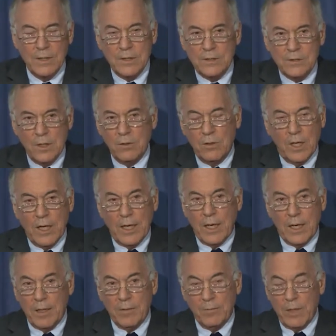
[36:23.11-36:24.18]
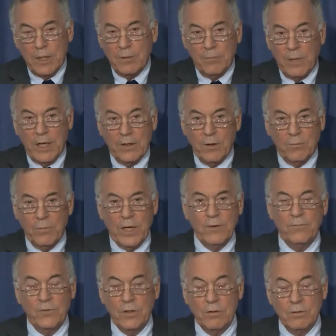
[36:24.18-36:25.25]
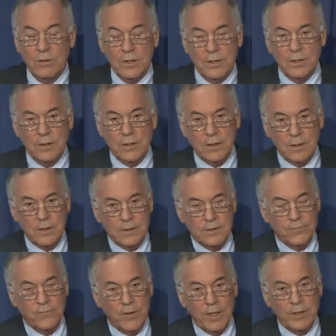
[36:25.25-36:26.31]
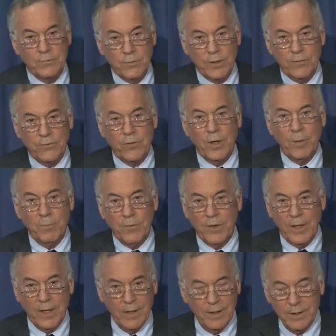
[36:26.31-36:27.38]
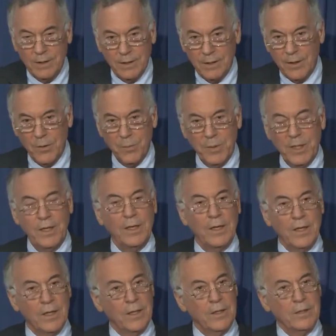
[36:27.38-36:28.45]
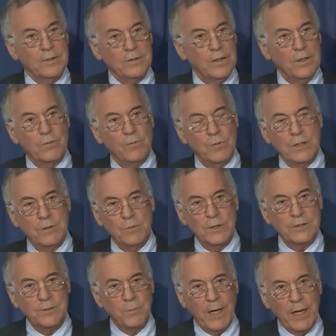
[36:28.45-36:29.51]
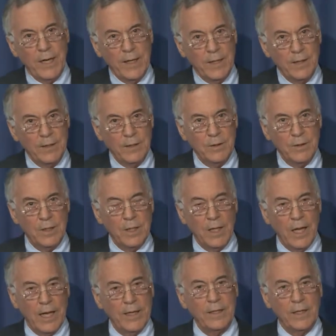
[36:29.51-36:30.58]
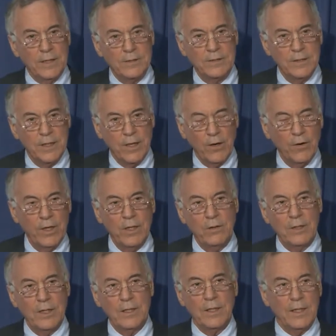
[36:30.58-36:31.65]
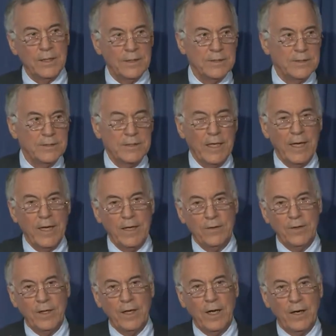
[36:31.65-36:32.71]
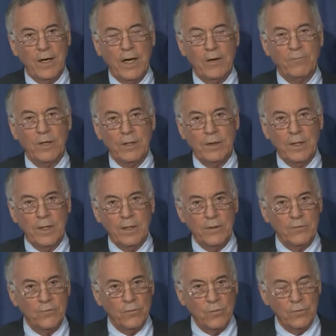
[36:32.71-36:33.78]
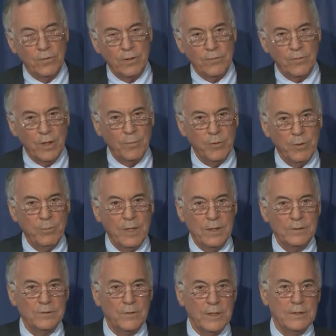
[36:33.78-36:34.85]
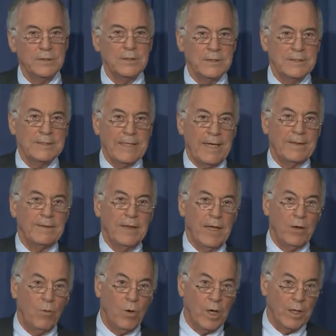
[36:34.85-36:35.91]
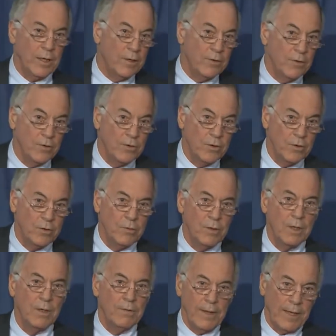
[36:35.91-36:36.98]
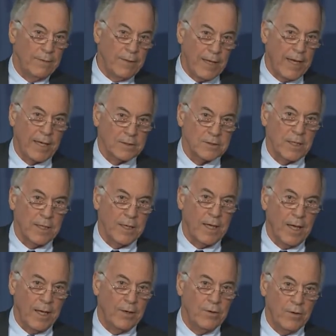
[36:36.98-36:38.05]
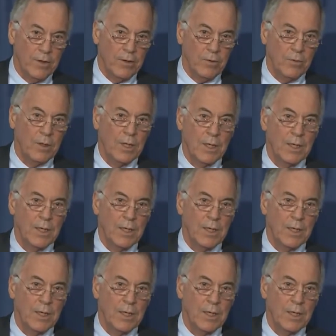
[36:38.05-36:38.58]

So I, my, my view, let, us finish with the Trump thing a, a little bit. So what, what's my uh, likely scenario? Let, let us say that everything tr the Trump administration said they wanted to do, they, they actually can do